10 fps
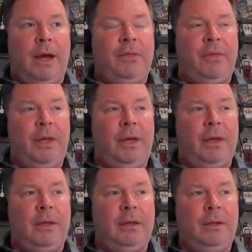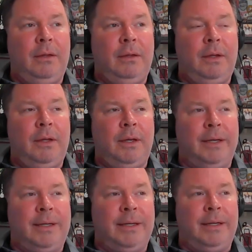I think
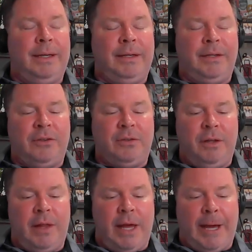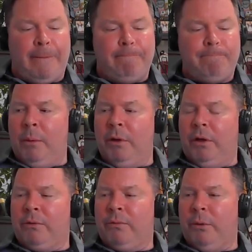in addition to that, I would
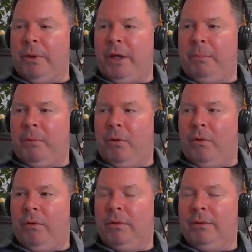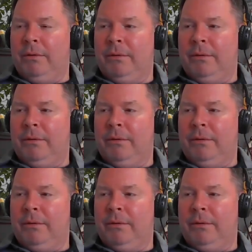look for people